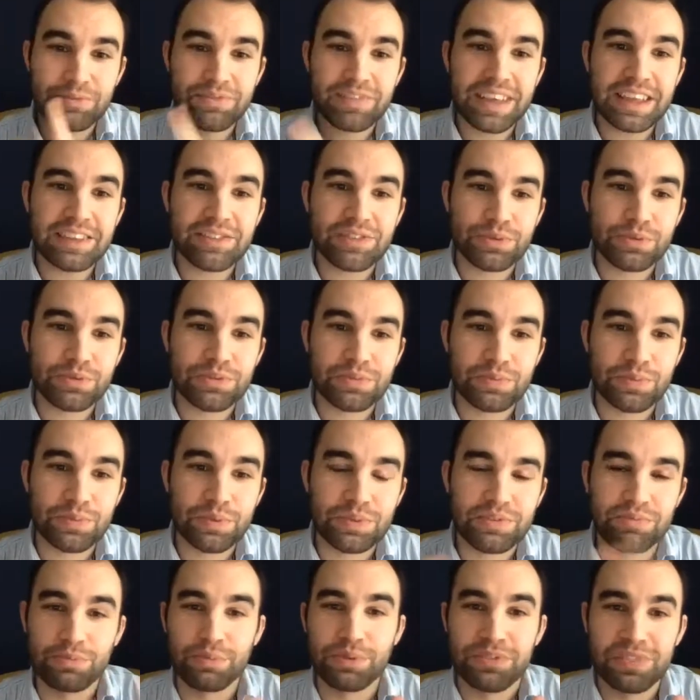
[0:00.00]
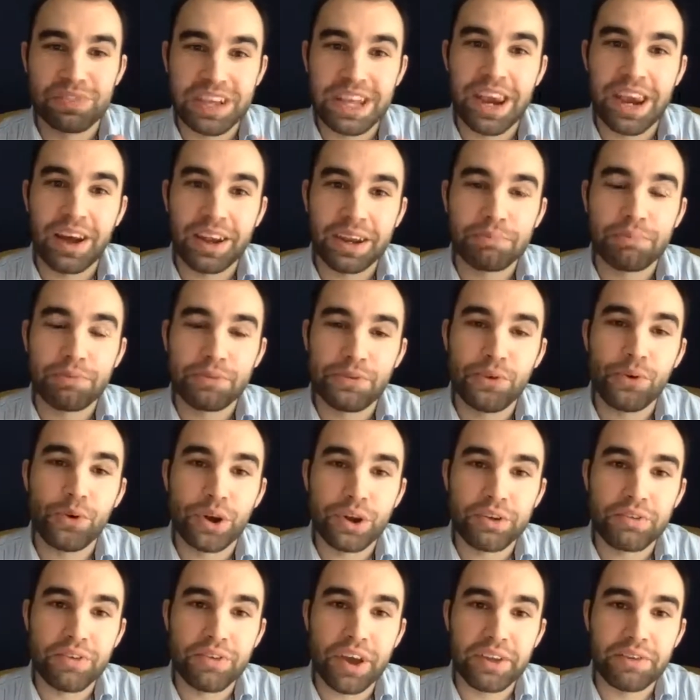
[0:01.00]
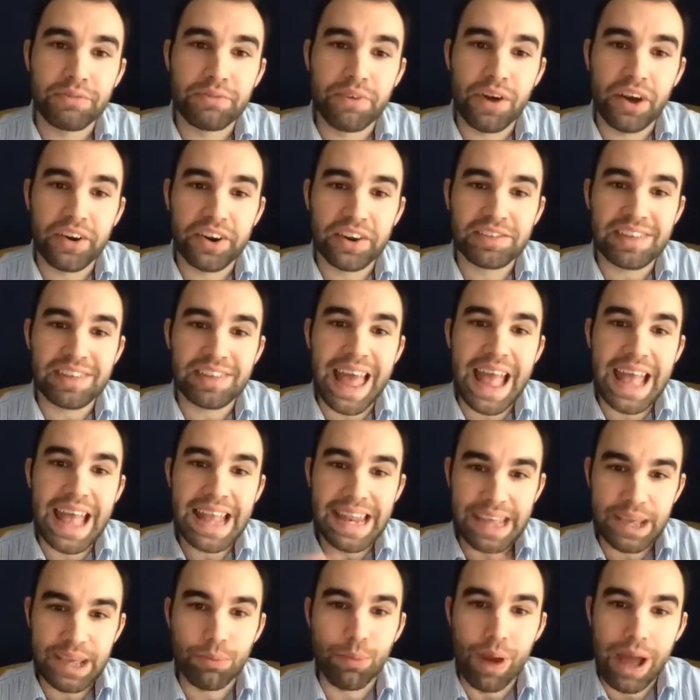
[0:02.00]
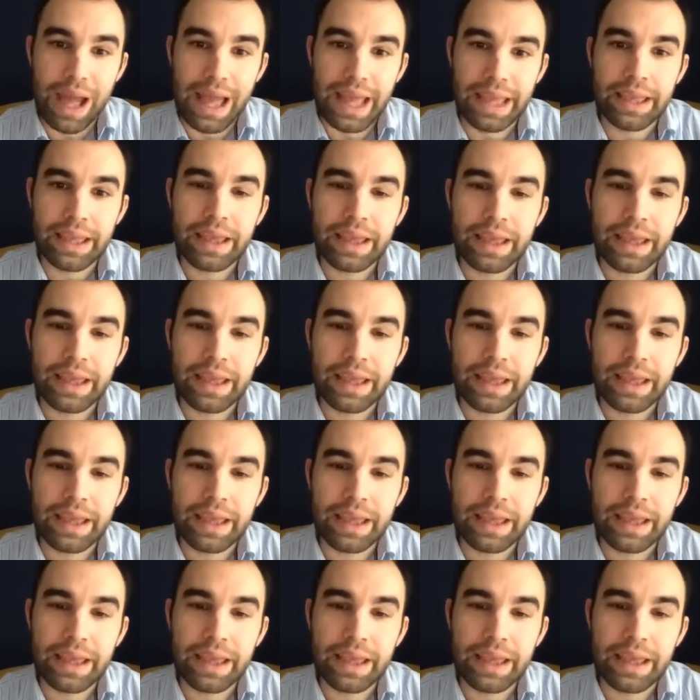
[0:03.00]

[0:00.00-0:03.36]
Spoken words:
diesels were declining before coronavirus anyway.